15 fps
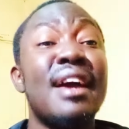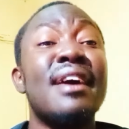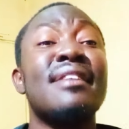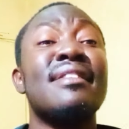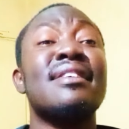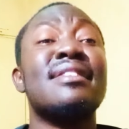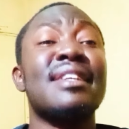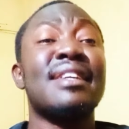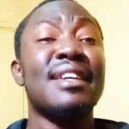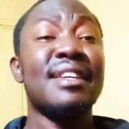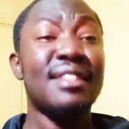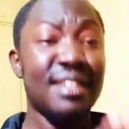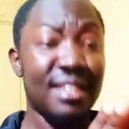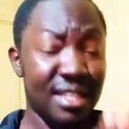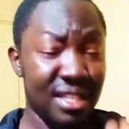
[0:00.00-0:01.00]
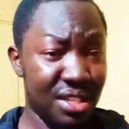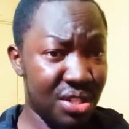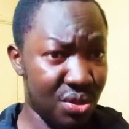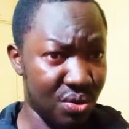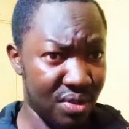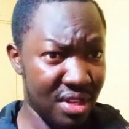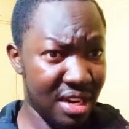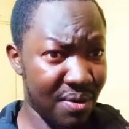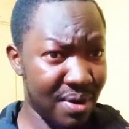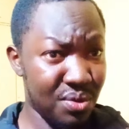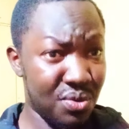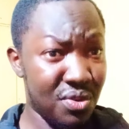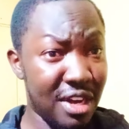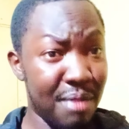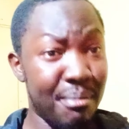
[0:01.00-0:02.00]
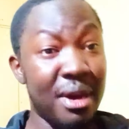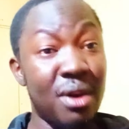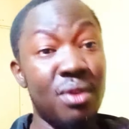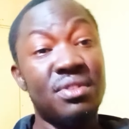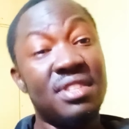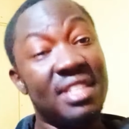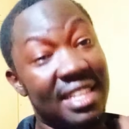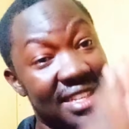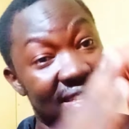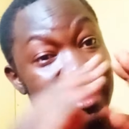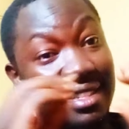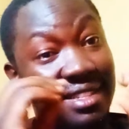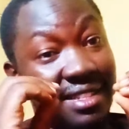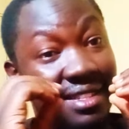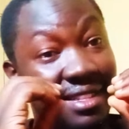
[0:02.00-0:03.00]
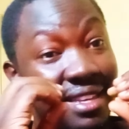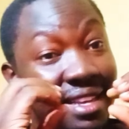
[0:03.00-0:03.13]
The second issue that I want to talk about is